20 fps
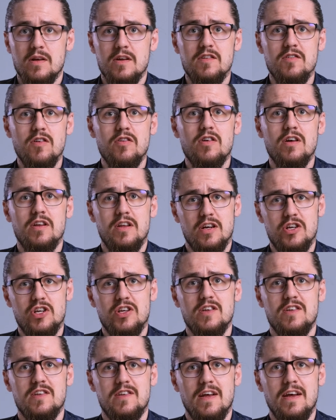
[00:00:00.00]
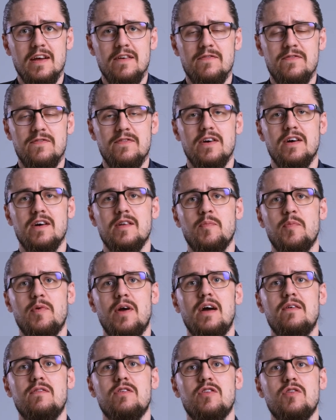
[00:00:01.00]
Is your connection safe and
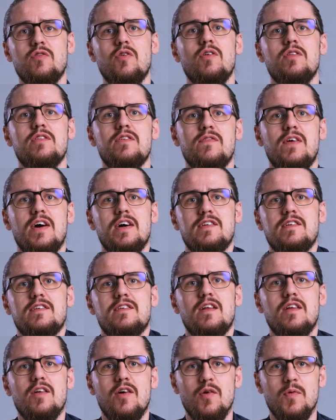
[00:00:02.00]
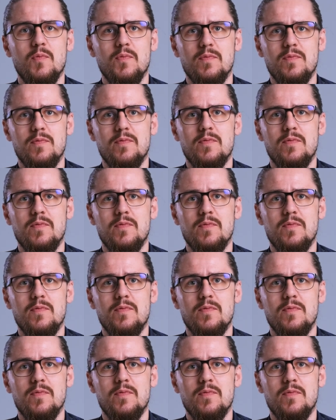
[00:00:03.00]
private on all devices at home?